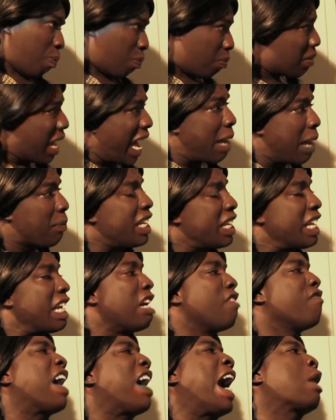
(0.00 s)
Maybe
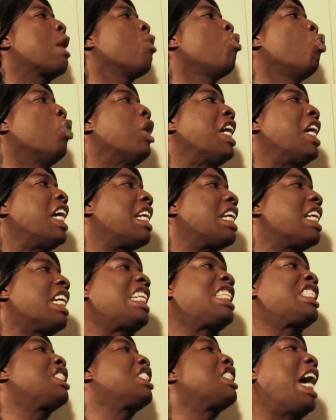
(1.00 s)
if I
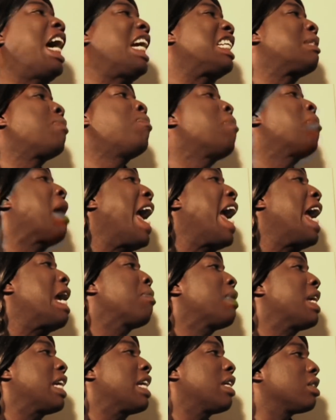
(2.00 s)
win, just
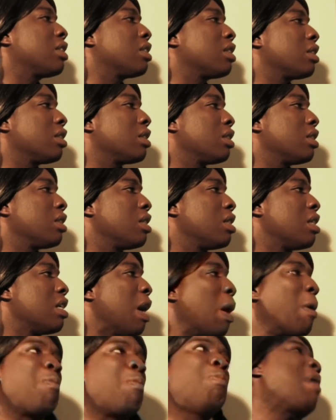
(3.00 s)
maybe,
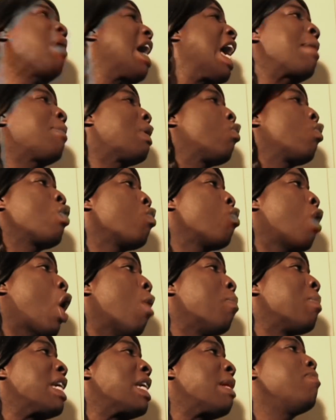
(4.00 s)
maybe we
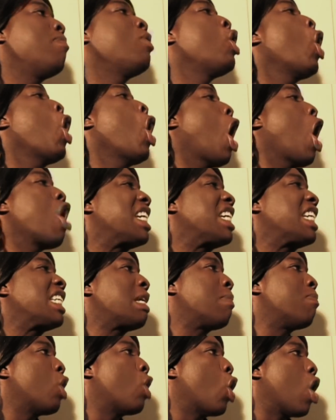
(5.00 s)
won't be poor
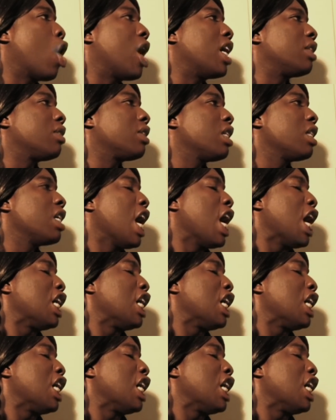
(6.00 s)
anymore.